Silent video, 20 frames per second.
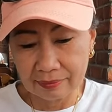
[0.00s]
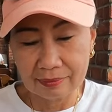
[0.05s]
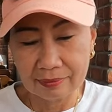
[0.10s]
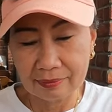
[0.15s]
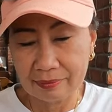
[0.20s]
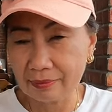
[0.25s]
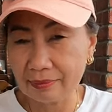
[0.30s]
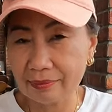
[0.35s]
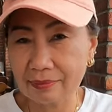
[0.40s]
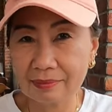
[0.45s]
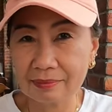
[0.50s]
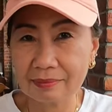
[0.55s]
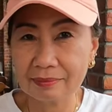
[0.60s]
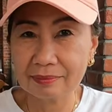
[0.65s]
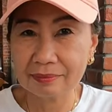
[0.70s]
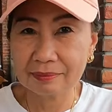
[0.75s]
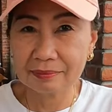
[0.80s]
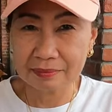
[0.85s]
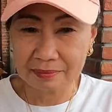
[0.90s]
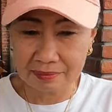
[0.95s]
I will be
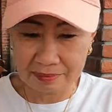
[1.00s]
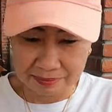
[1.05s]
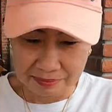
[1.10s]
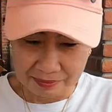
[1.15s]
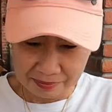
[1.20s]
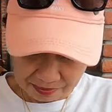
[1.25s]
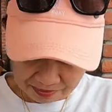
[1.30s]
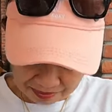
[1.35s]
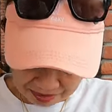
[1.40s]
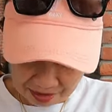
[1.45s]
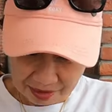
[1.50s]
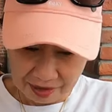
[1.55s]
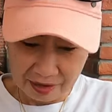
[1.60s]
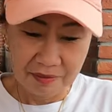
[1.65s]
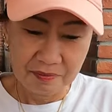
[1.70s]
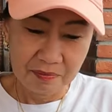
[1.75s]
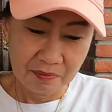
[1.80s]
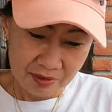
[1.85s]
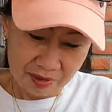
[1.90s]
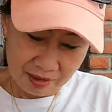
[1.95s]
satisfied at Terry's Kitchen.
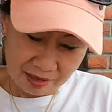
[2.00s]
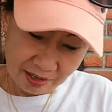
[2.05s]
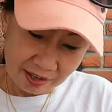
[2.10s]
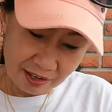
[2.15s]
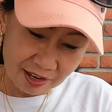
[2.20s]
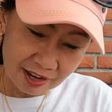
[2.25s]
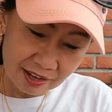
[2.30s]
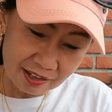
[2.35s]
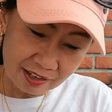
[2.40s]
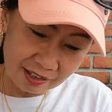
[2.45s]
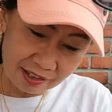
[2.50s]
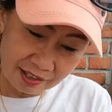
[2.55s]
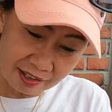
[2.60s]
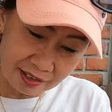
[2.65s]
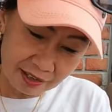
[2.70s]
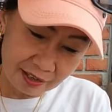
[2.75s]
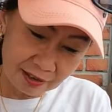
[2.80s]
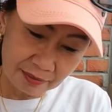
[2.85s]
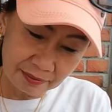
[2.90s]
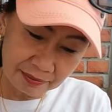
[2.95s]
Yes.
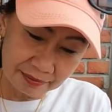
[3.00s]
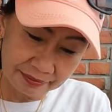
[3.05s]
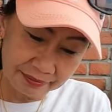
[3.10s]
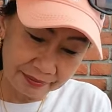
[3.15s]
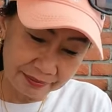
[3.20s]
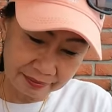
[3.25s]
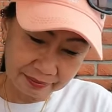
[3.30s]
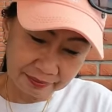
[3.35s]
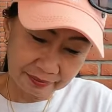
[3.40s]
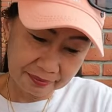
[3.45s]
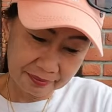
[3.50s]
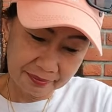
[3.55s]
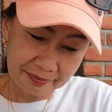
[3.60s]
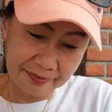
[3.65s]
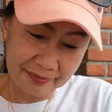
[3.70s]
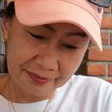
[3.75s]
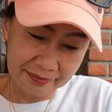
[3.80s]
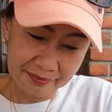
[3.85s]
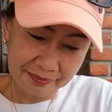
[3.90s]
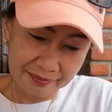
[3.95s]
All right,
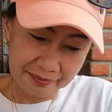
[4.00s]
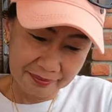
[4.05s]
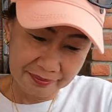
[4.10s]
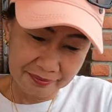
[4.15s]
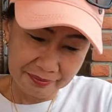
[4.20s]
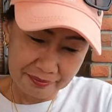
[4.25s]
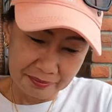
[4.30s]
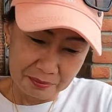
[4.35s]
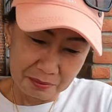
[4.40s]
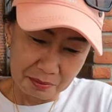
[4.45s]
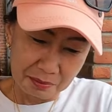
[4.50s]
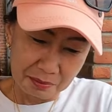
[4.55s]
we'll go there later. How's